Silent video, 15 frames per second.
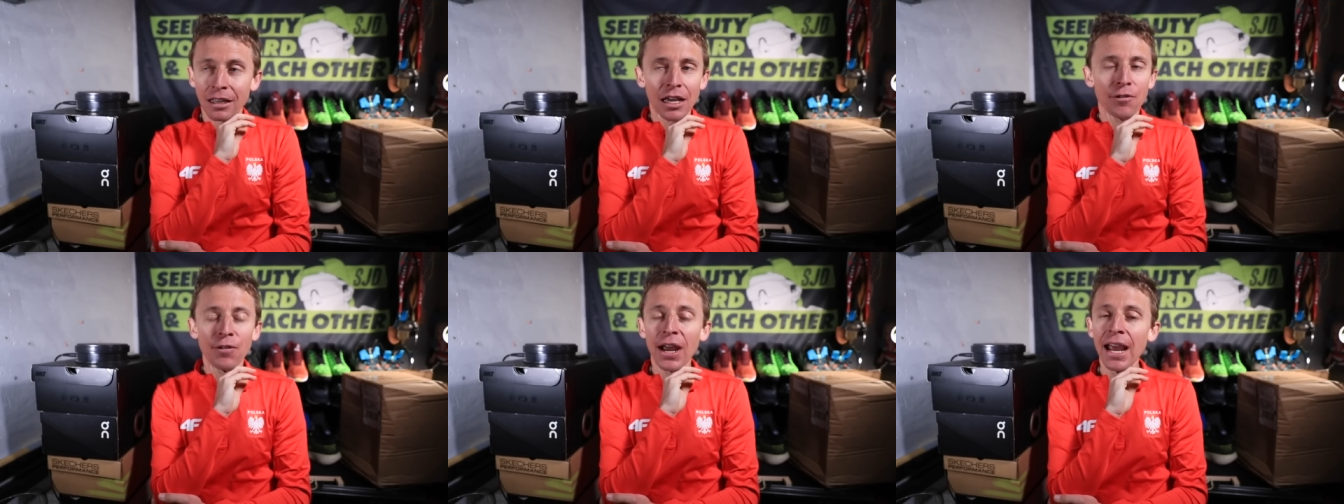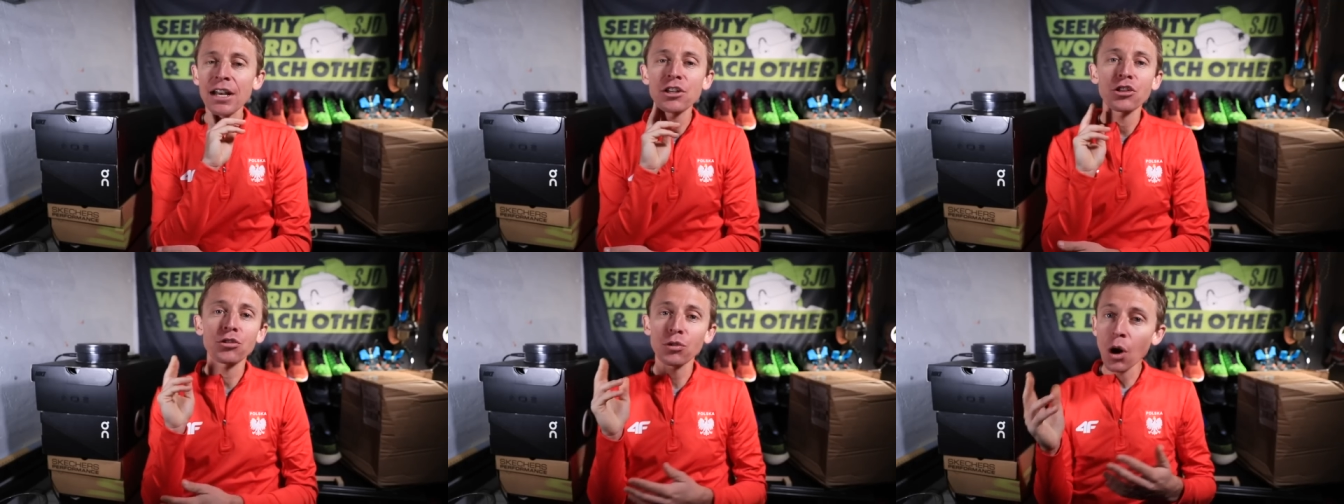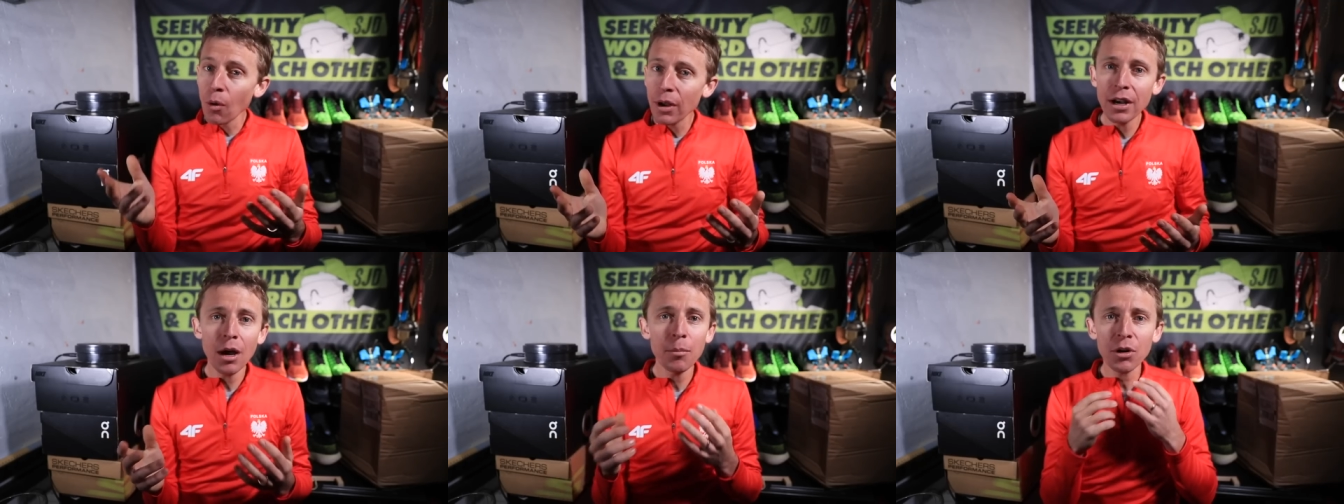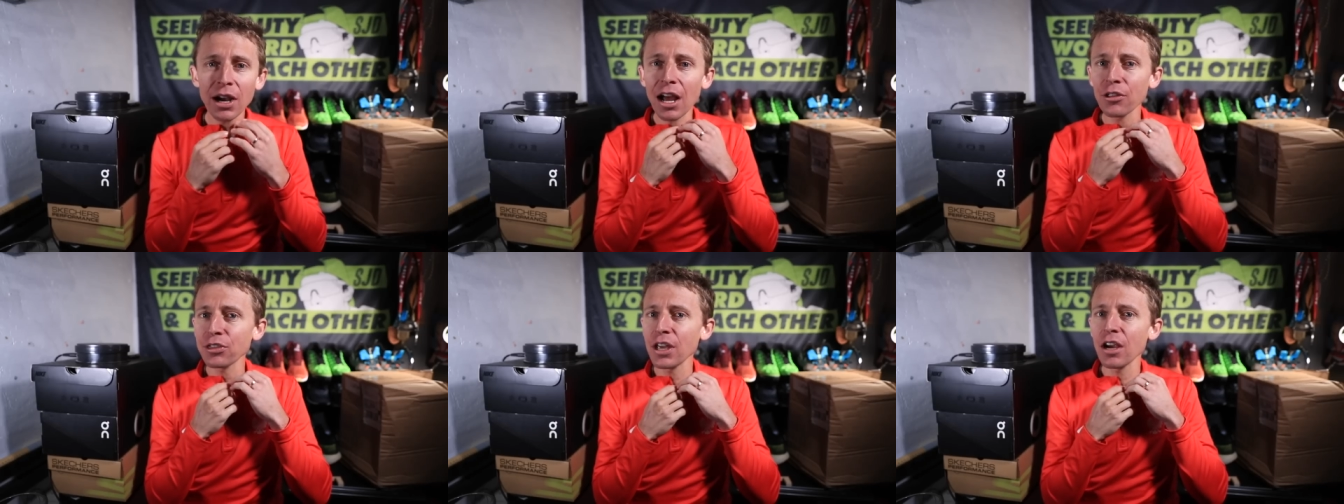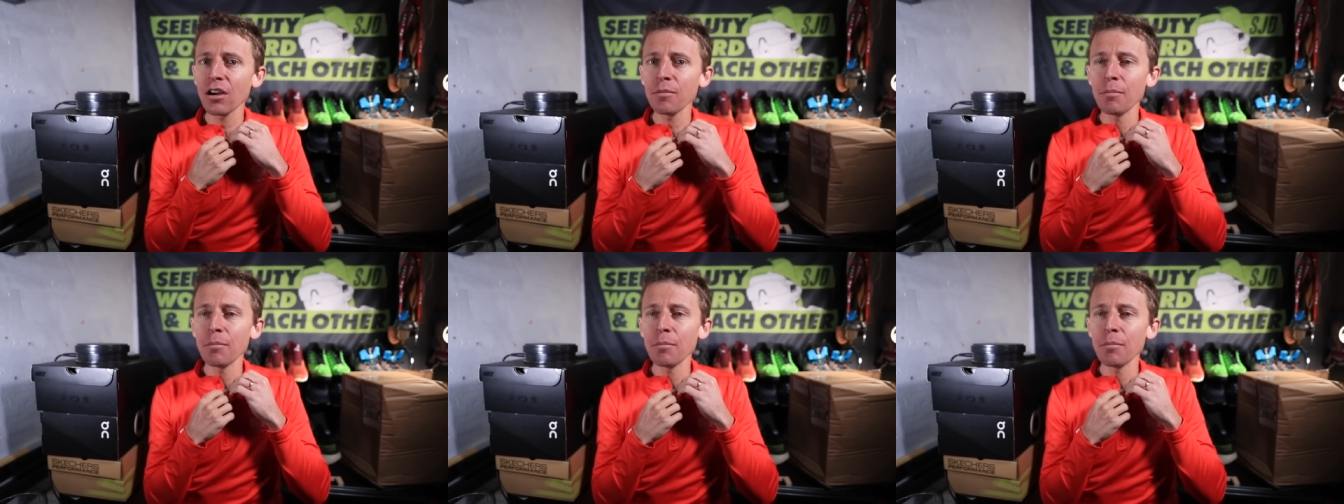if I had to throw a number out there,